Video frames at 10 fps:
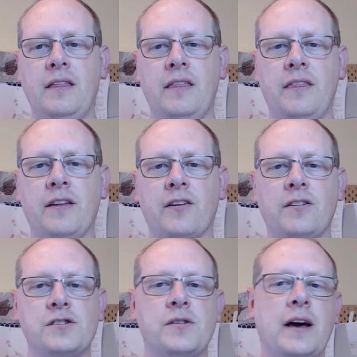There
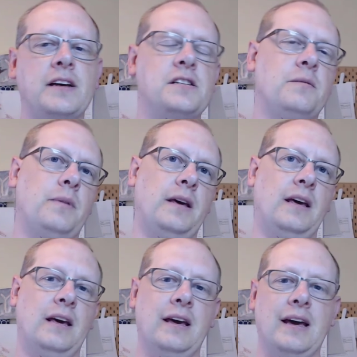also has to
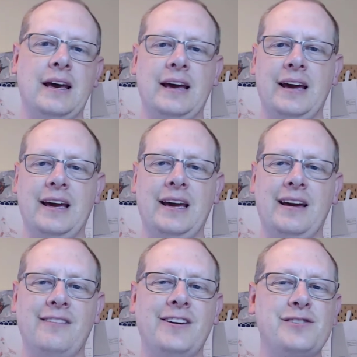be
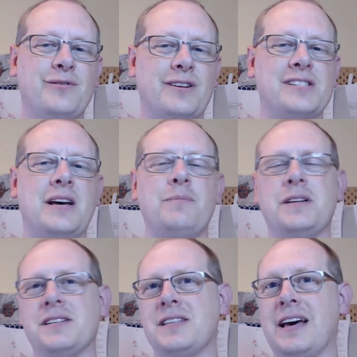a eventual
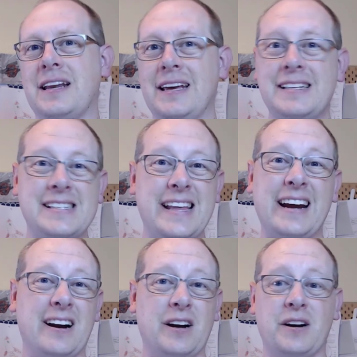acceptance that it's
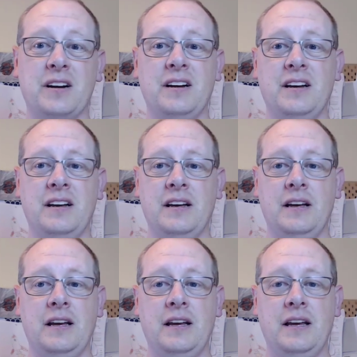there
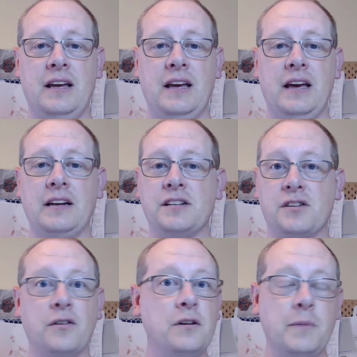and it's
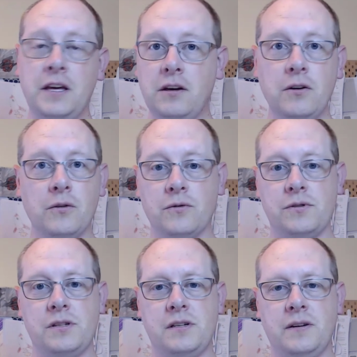going to be
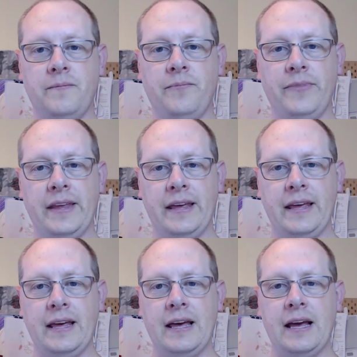used.
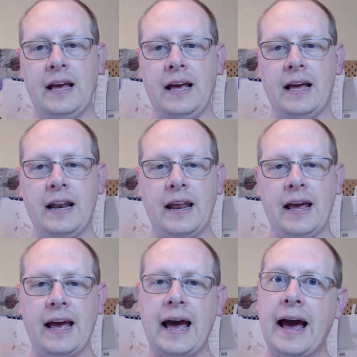And
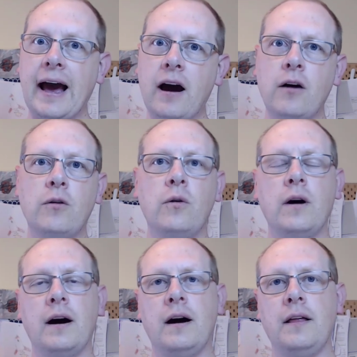
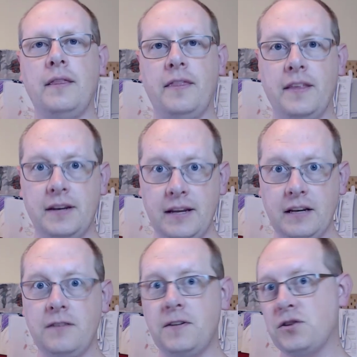how the
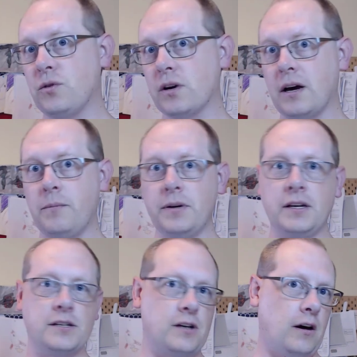individual
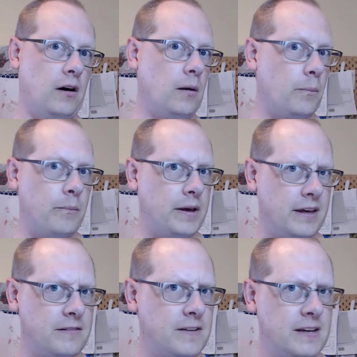companies all
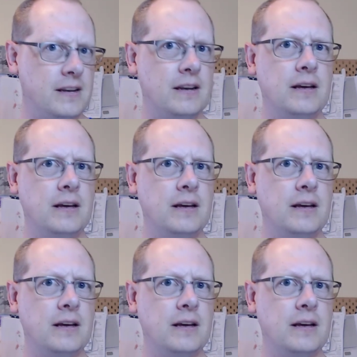pivot